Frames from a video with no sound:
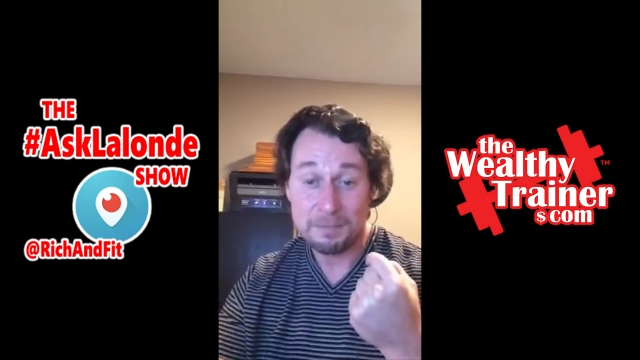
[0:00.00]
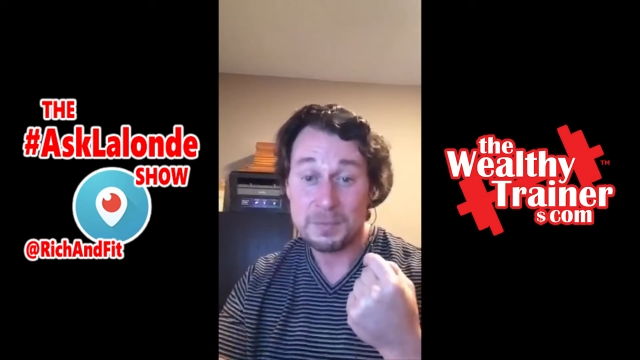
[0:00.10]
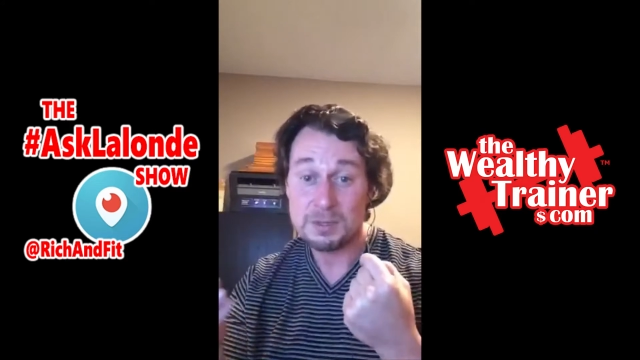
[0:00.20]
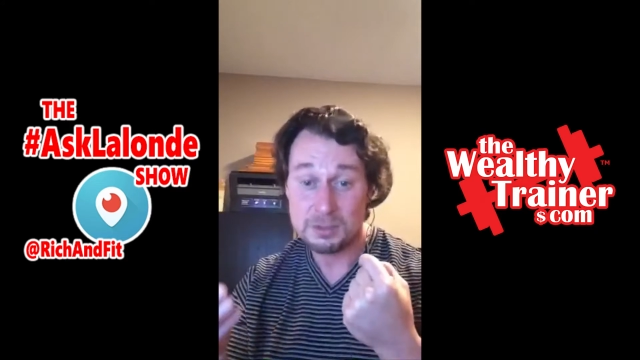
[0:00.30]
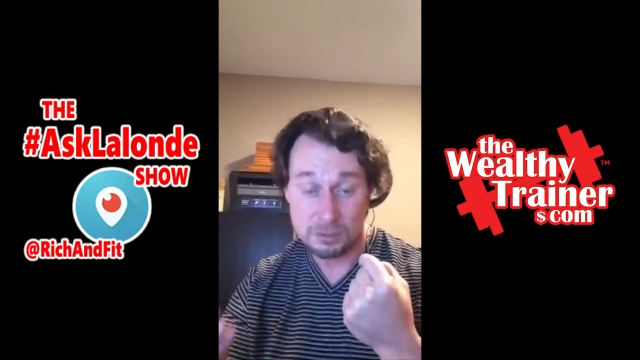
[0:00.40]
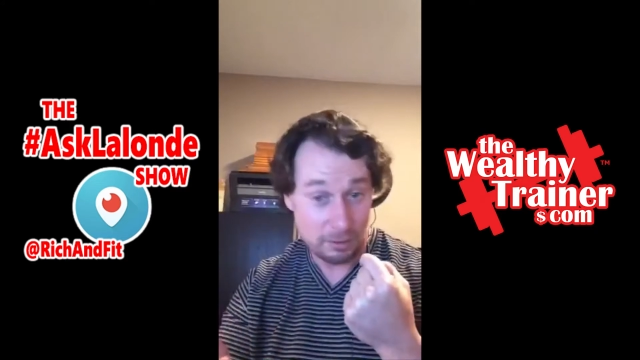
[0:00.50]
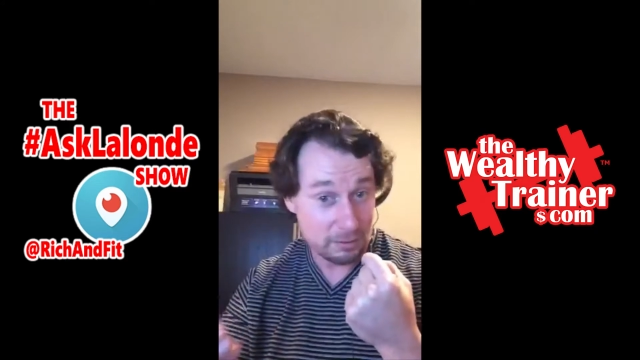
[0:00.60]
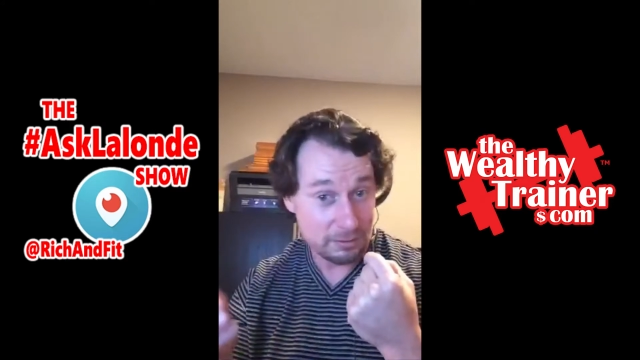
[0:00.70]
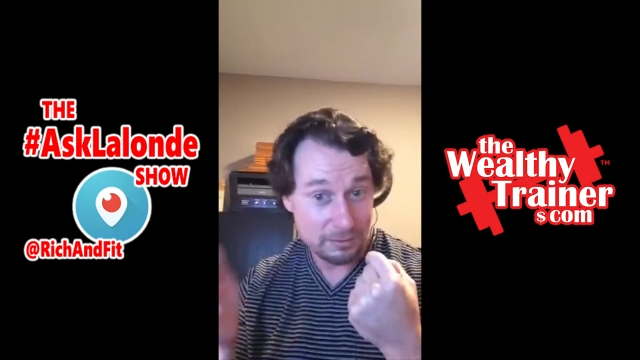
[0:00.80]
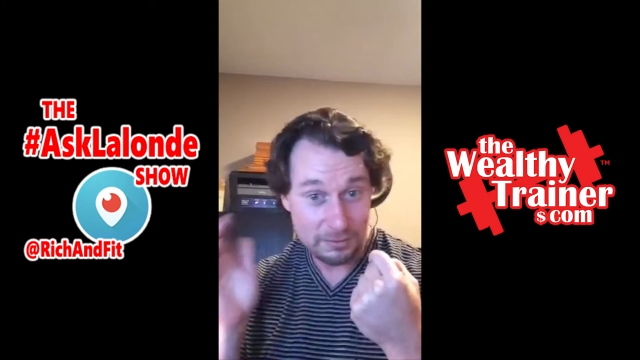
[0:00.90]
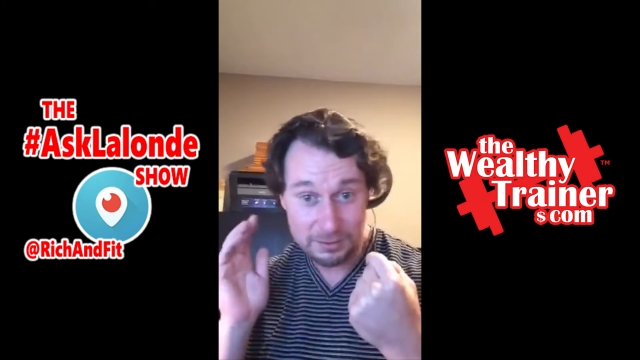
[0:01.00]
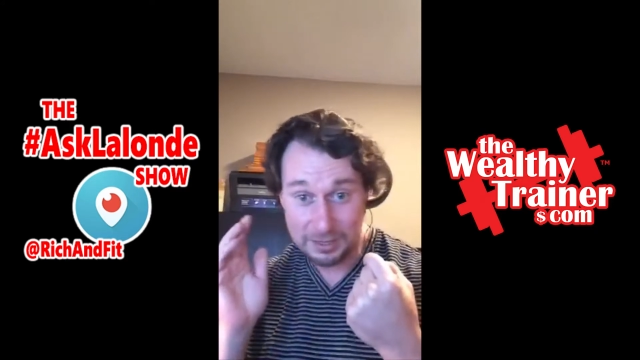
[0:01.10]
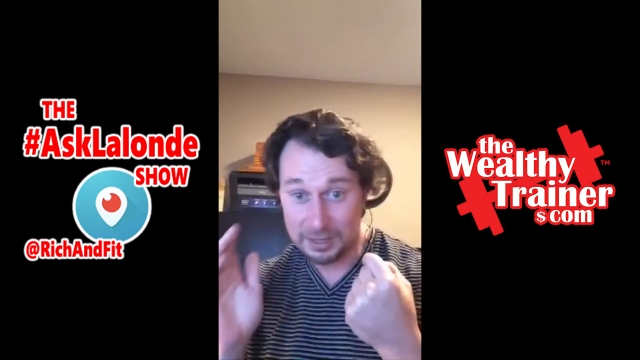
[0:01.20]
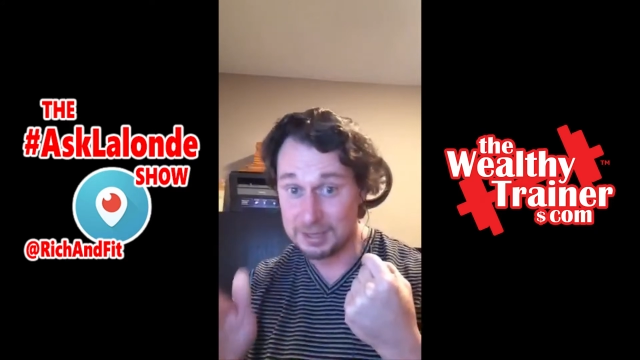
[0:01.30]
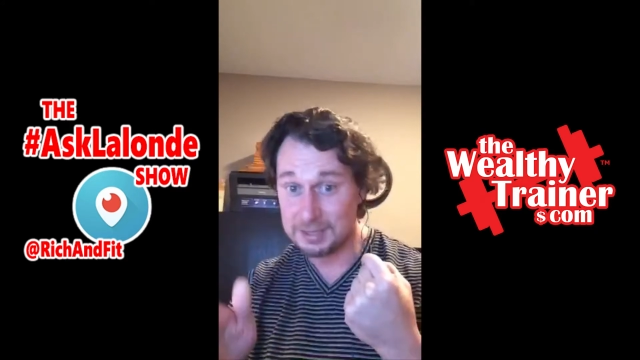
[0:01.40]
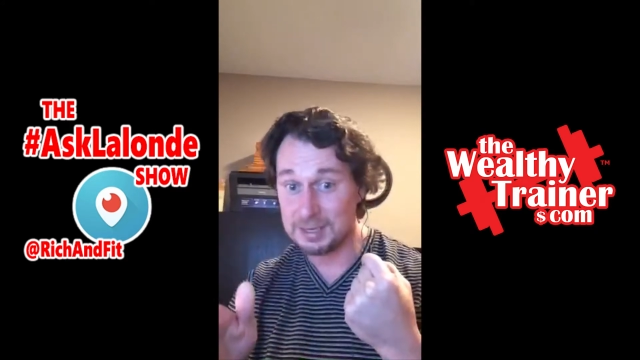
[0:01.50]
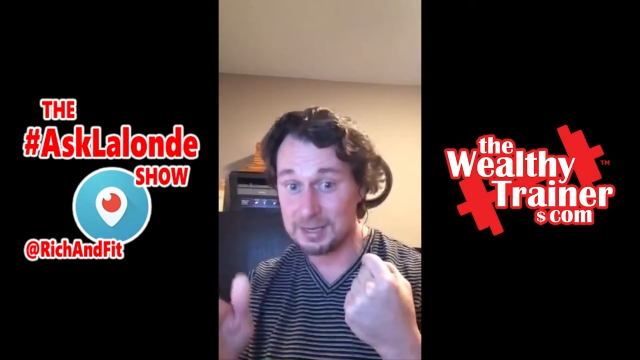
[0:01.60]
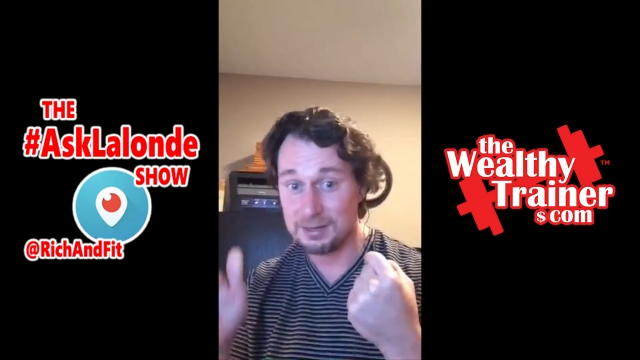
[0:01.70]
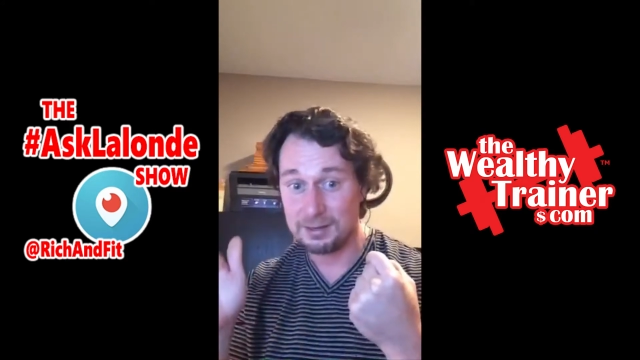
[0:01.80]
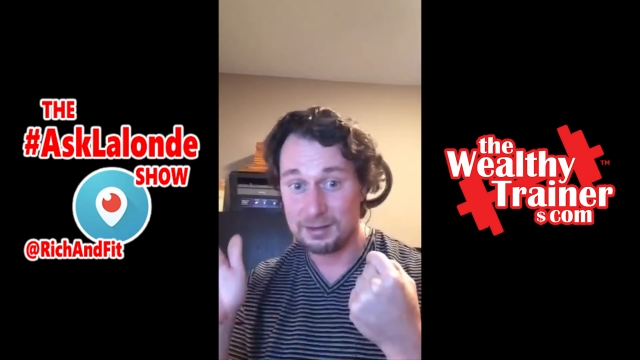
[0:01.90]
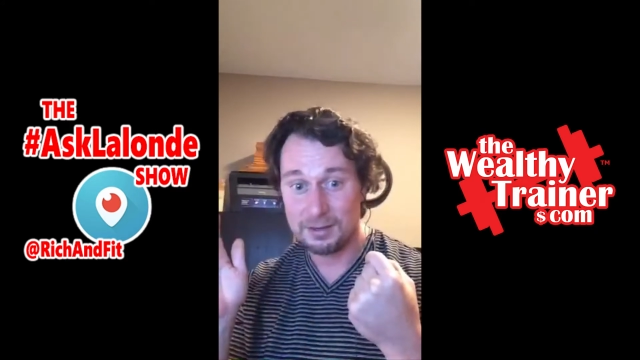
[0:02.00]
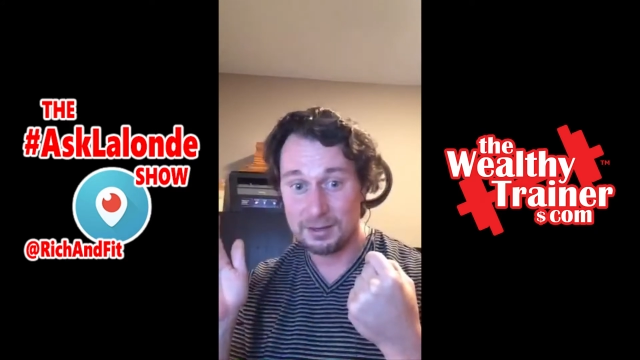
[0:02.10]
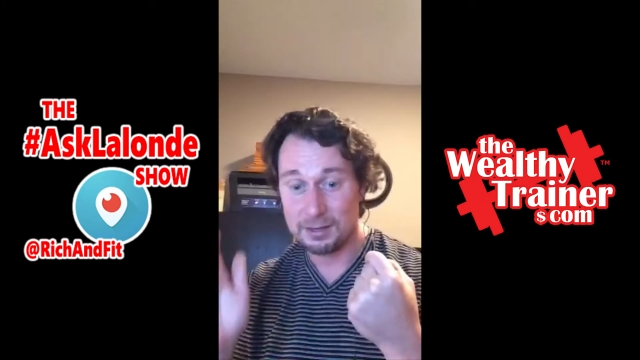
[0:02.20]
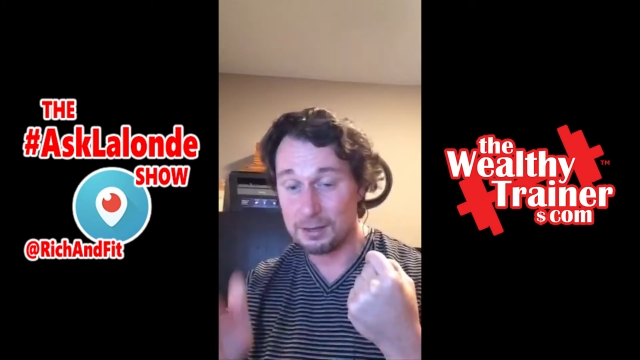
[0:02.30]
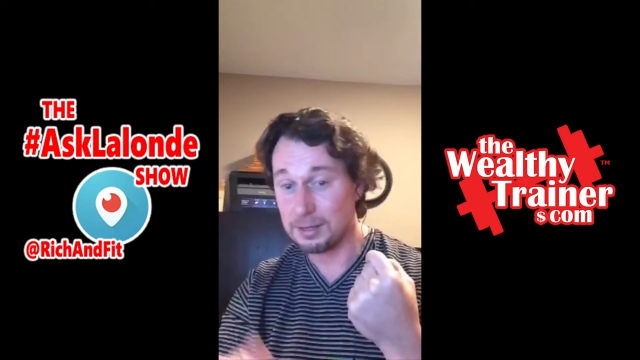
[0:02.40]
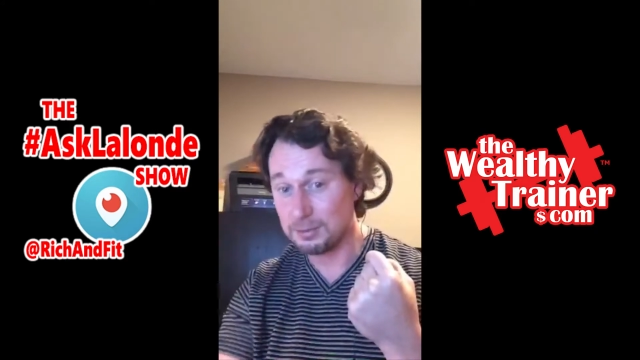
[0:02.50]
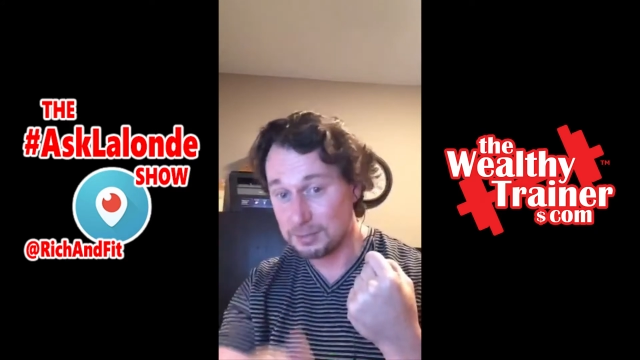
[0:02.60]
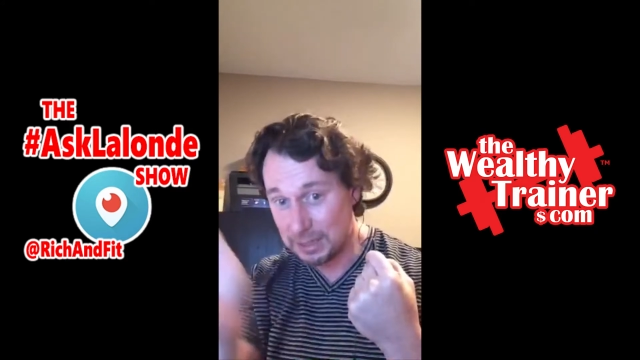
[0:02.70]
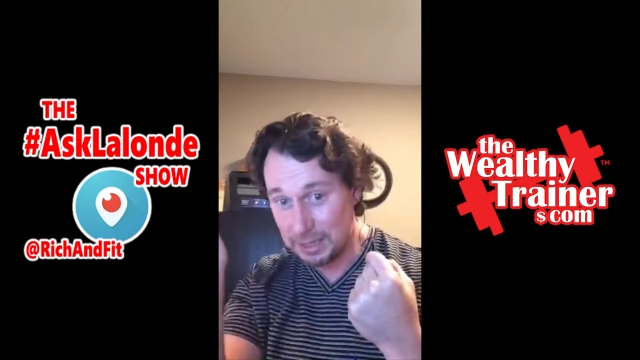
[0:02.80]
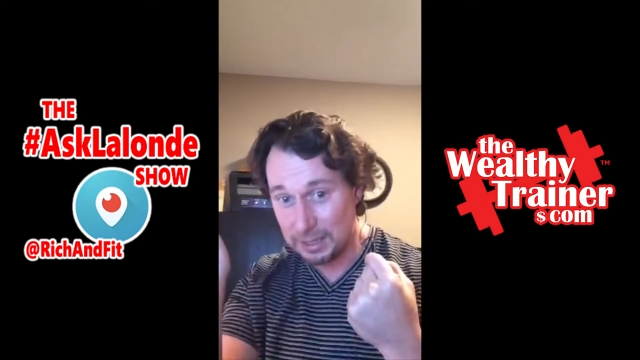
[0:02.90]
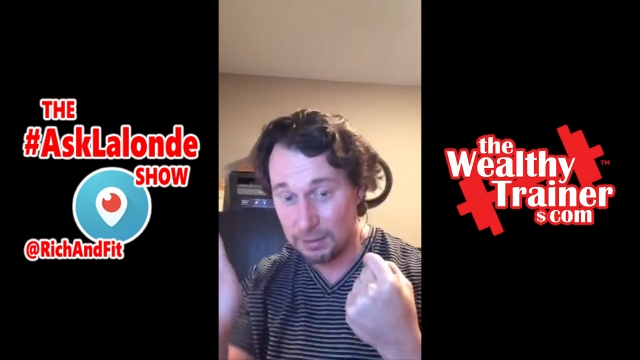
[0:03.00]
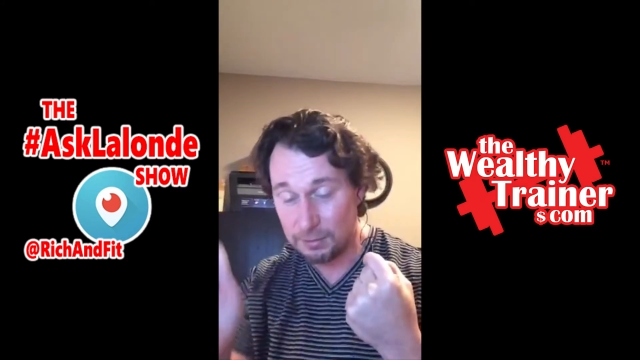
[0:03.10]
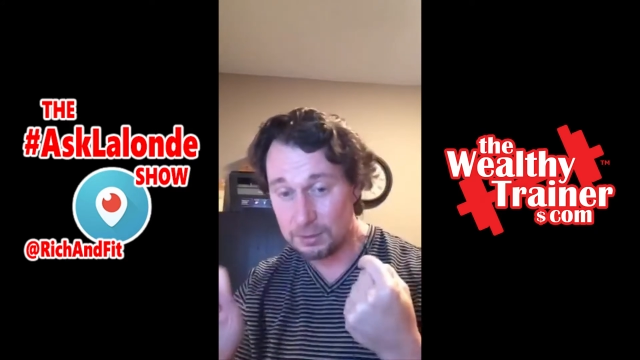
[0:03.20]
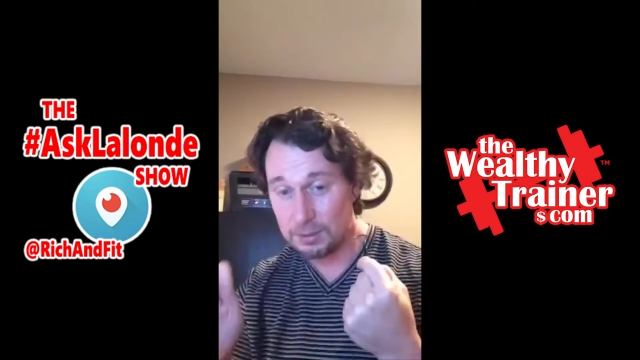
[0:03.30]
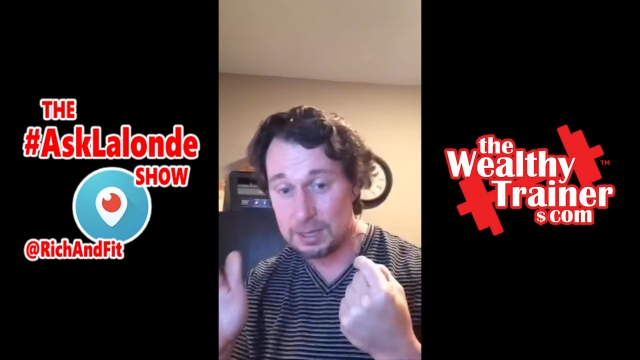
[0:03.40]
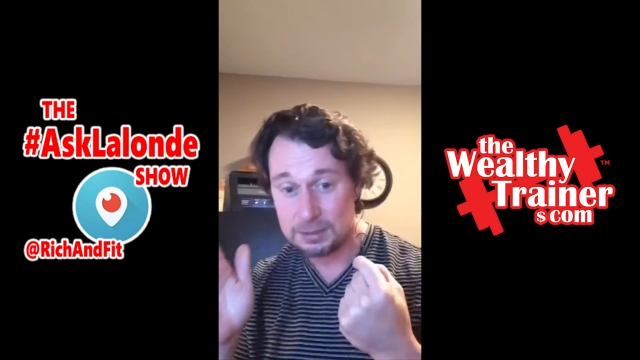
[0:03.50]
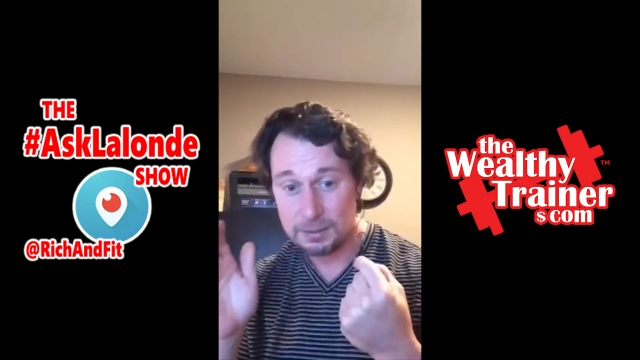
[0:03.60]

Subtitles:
So, like I said, and all I do is I hang out with you guys.